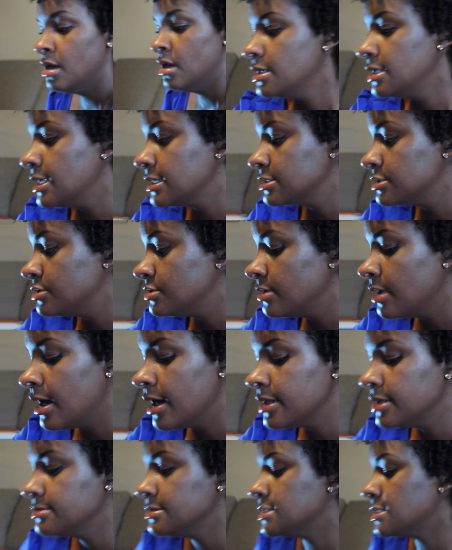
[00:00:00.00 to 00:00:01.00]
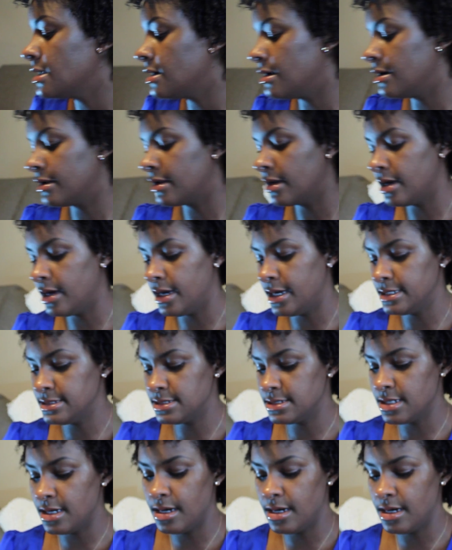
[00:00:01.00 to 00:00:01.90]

The next two items that I got